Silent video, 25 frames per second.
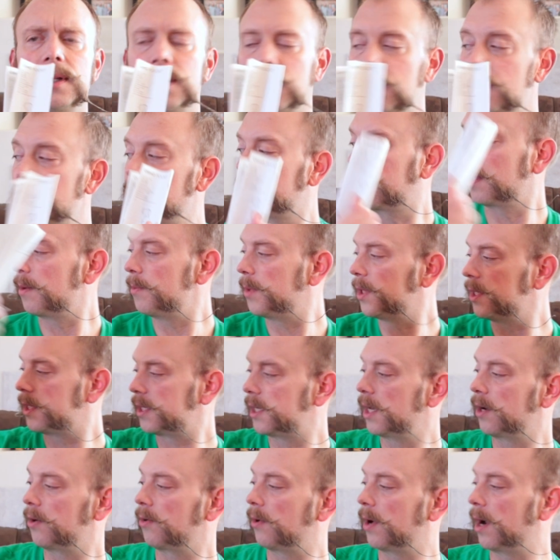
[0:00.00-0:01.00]
Look like they've been
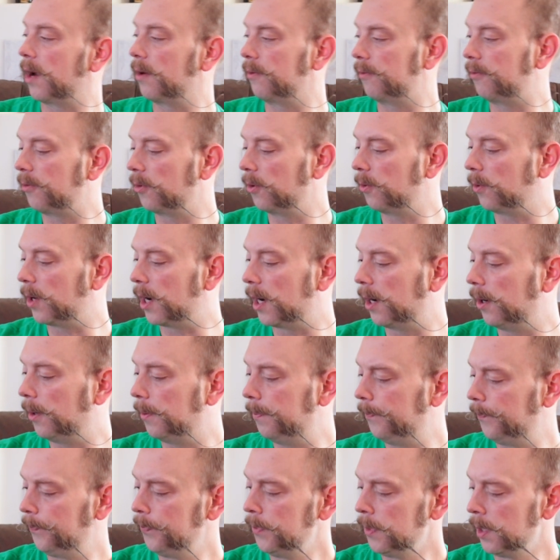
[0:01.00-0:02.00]
sitting around for a
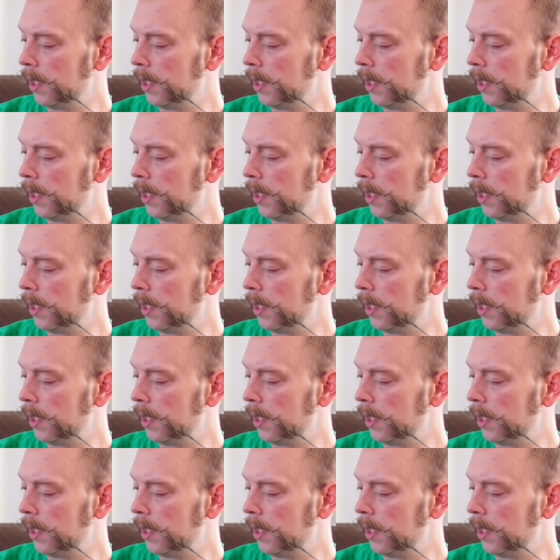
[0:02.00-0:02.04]
while.